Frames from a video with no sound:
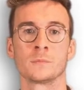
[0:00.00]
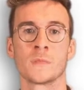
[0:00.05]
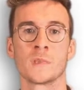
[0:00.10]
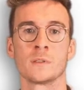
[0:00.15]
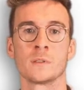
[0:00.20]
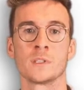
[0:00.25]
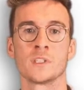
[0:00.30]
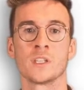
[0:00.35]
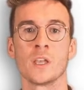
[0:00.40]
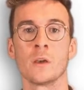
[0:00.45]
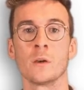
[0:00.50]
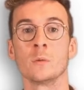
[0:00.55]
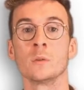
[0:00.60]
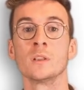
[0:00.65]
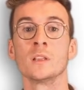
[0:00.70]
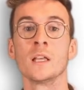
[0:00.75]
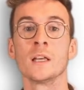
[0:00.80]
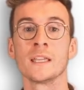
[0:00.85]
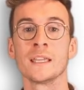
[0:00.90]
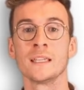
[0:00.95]
So,
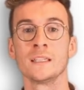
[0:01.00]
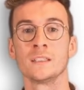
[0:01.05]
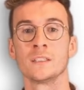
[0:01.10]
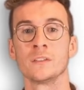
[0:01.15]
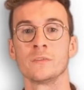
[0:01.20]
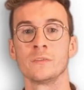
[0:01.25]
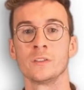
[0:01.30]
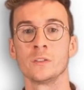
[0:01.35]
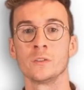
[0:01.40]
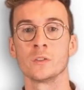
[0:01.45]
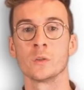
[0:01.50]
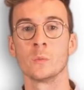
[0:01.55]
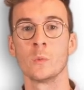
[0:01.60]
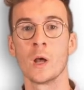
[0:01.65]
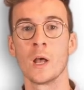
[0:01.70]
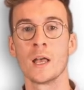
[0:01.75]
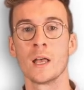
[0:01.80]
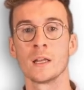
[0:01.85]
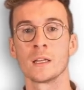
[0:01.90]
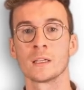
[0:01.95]
looking to future
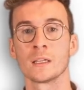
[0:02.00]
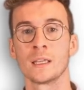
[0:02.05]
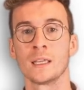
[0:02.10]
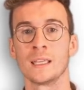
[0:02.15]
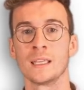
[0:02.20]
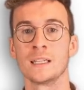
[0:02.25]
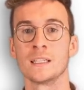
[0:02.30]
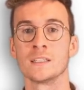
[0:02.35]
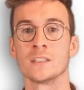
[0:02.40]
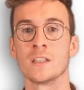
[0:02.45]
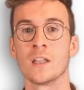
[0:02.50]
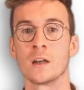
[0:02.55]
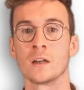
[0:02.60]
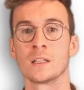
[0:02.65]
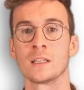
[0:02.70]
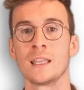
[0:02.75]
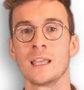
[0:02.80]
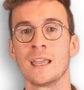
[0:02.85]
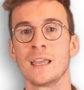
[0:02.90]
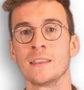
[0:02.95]
work, it is not
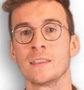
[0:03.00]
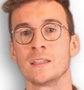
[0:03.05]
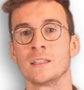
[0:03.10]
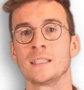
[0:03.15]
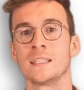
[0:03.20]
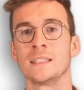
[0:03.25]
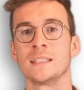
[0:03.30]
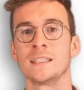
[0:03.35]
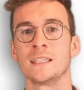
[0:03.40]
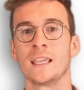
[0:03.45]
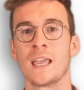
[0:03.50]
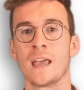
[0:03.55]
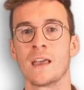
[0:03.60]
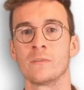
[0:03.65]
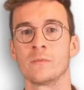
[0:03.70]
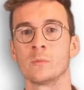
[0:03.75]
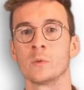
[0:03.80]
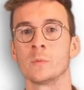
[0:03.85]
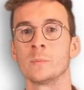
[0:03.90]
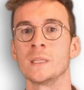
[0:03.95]
clear that
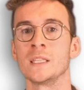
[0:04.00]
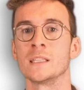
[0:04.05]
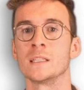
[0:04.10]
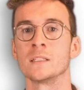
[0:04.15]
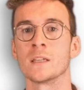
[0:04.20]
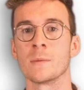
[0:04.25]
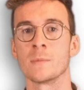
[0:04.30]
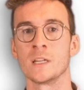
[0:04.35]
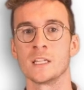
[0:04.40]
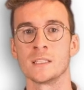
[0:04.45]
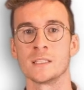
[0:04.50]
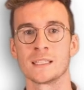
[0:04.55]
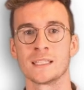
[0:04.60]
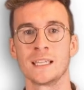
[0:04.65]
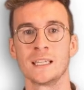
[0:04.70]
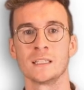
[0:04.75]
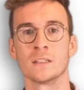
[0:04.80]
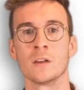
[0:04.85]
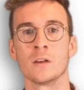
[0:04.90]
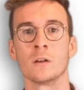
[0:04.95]
TCF will be the dominant
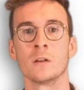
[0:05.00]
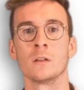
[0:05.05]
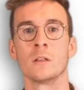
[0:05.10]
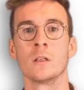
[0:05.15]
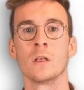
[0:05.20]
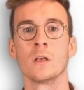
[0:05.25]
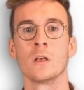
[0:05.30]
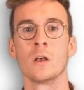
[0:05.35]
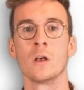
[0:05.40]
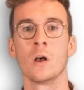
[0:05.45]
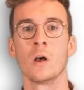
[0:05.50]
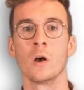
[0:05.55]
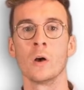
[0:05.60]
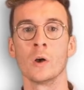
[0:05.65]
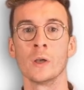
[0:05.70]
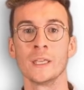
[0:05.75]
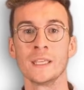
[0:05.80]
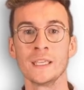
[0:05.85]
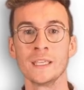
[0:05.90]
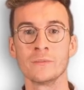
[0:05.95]
signal,
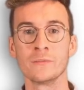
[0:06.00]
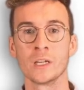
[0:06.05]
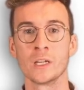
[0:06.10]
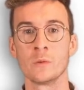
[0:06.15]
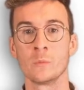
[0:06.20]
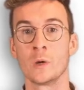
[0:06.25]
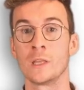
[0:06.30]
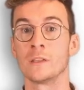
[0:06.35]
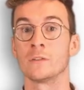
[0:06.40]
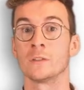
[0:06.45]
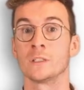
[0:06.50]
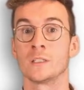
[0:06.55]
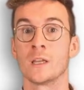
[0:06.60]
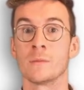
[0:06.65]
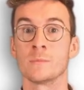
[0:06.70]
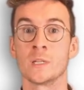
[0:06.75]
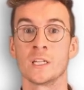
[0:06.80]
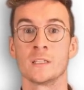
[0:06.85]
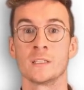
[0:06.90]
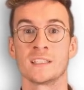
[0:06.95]
or even whether a
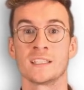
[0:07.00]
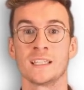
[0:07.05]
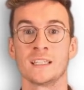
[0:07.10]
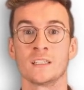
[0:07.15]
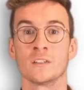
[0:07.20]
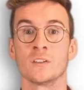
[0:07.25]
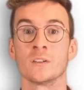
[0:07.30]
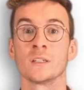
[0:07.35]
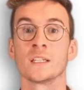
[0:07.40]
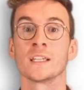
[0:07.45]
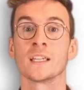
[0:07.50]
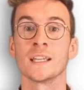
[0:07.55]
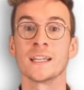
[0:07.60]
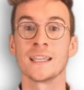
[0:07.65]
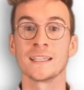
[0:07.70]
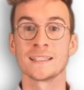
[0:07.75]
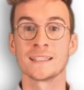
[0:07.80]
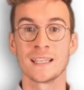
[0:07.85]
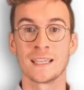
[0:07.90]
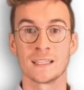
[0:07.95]
dominant signal can
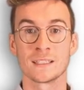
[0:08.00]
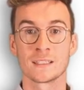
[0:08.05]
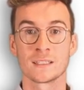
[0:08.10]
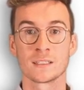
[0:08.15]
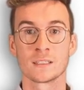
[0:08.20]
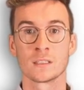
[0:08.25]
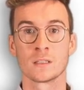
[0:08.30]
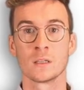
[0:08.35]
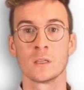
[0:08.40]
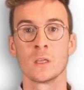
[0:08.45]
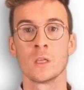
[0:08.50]
exist.